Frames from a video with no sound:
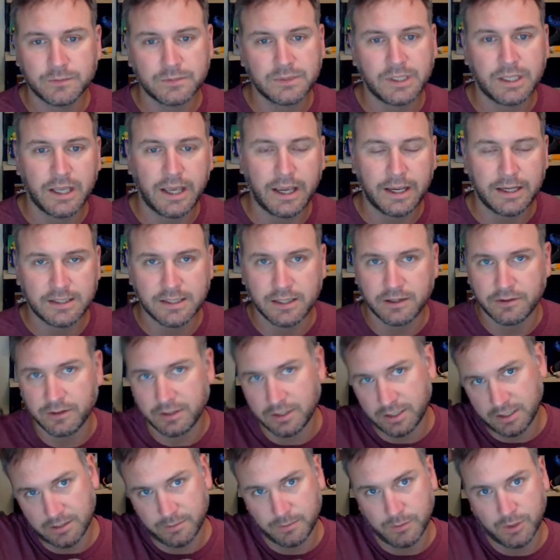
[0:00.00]

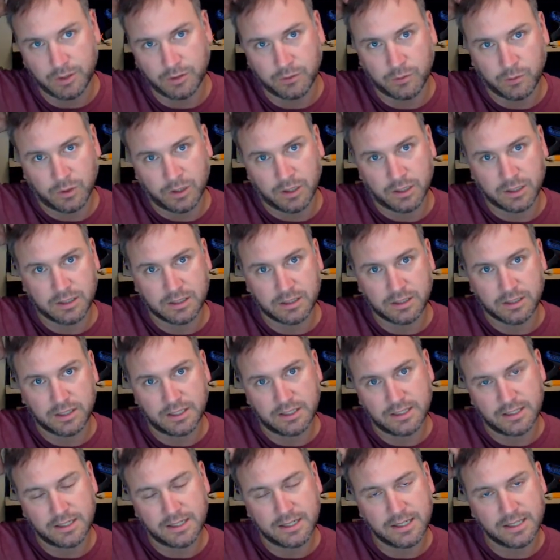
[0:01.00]
asynchronous mode works, because
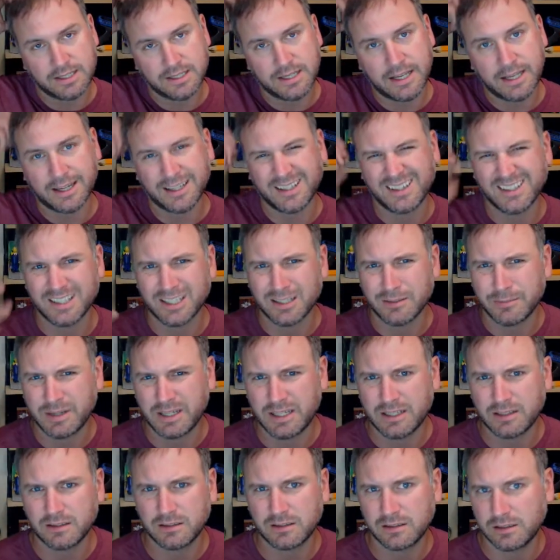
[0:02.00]
it does take a little bit
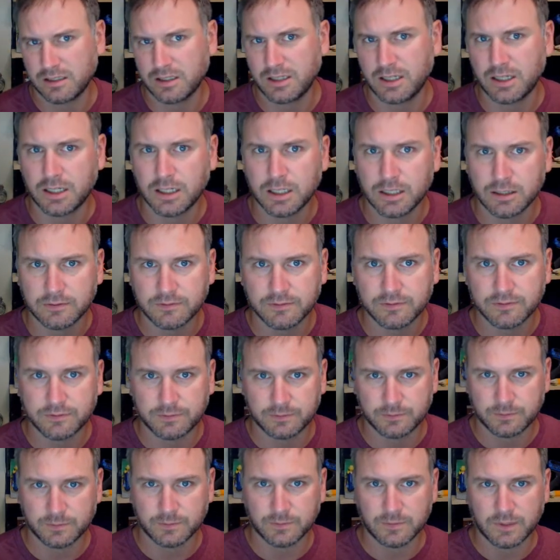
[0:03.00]
of
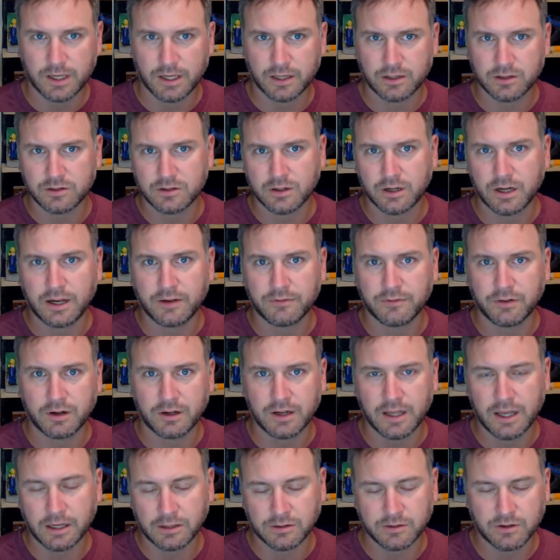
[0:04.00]
extra effort,
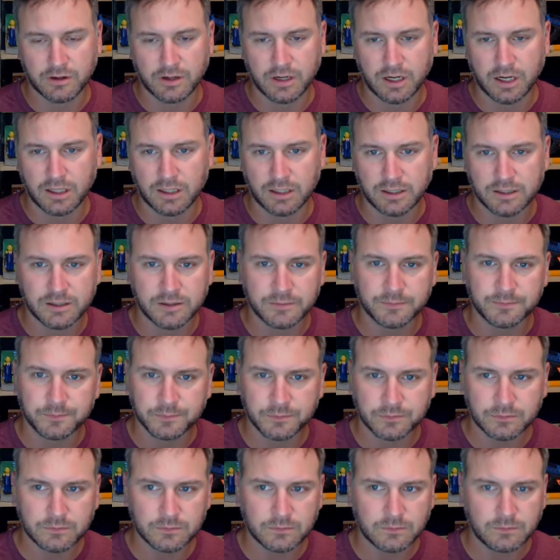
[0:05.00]
extra knowledge.
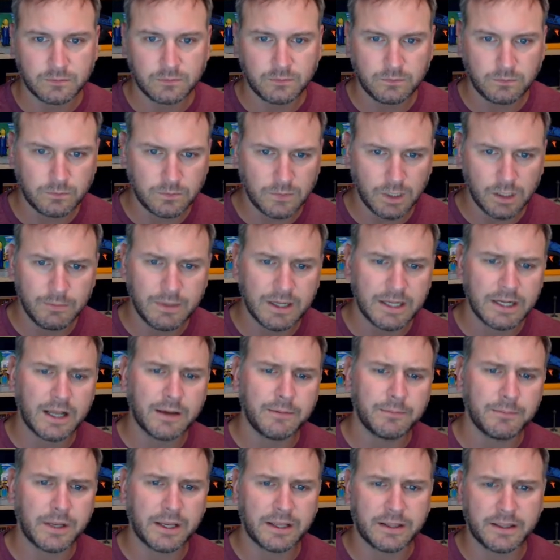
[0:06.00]
But I'm
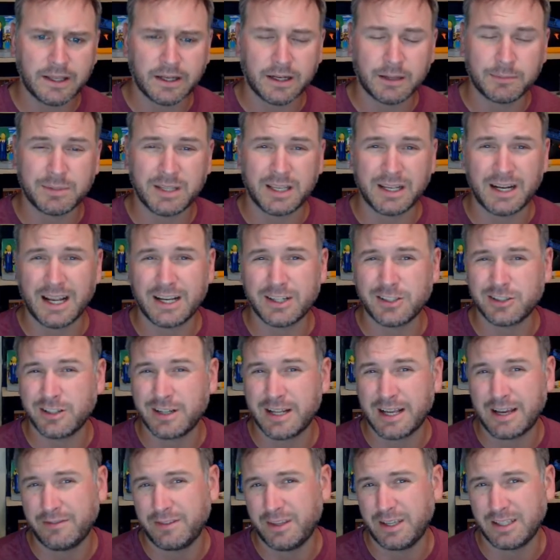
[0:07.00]
making that update. I should
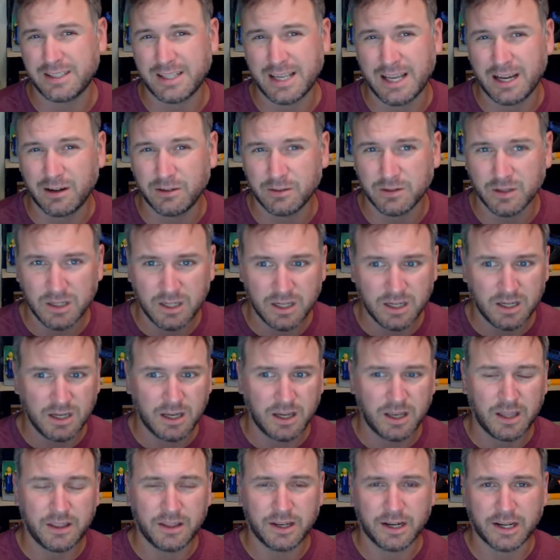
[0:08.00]
have this out
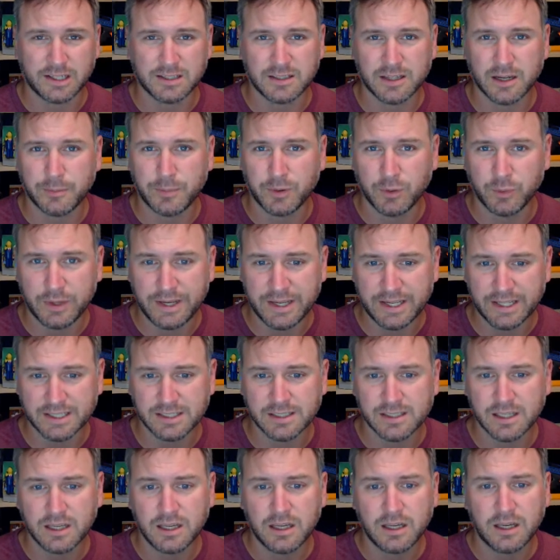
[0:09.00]
in the next couple weeks.
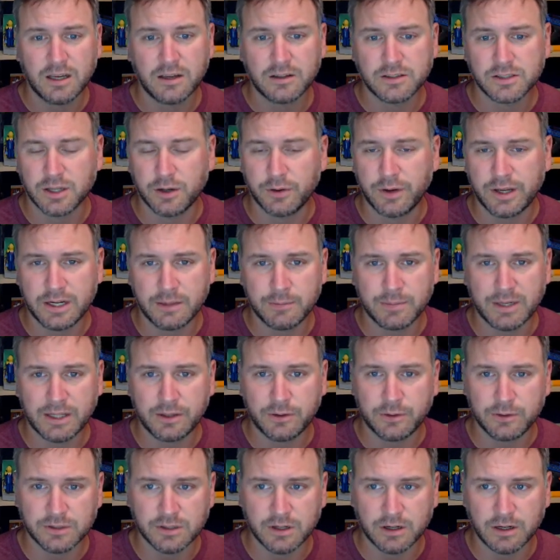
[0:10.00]
So anybody who
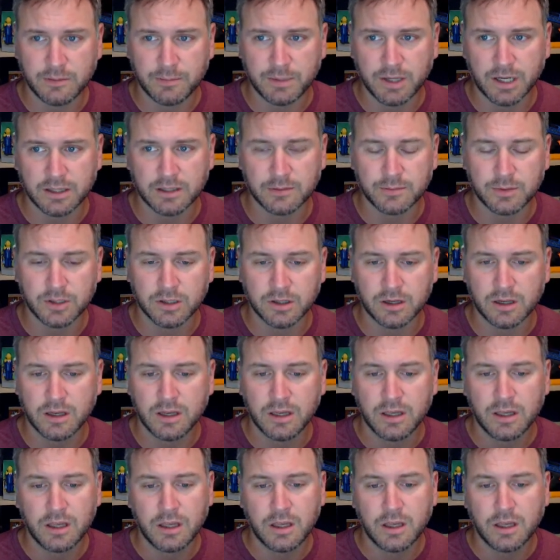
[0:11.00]
has already bought the book,
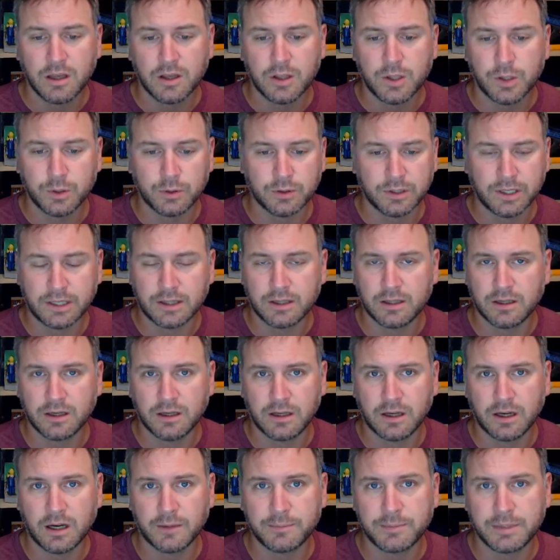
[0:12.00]
you'll get the
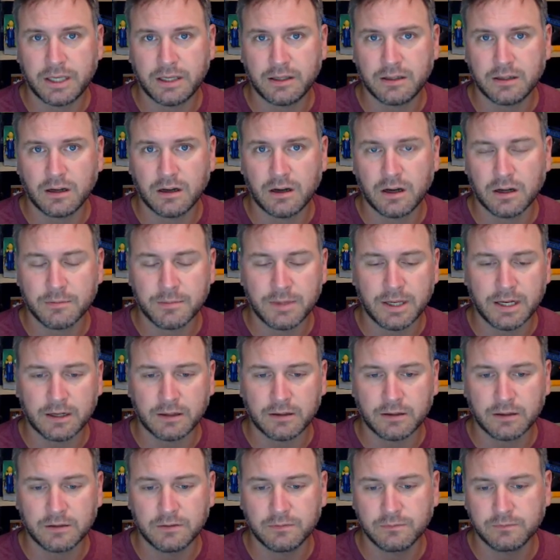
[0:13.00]
update
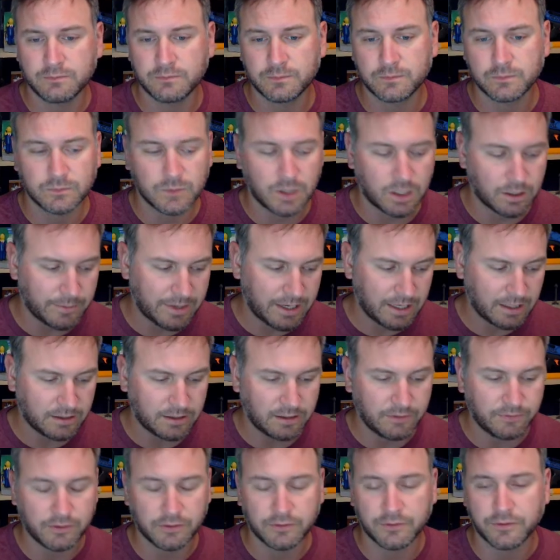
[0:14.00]
automatically
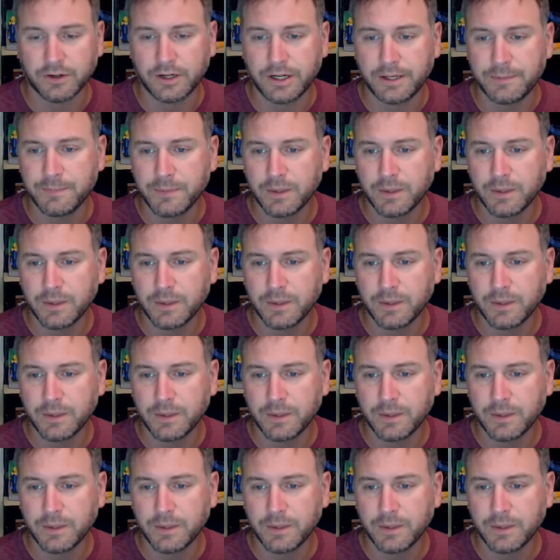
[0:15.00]
for free.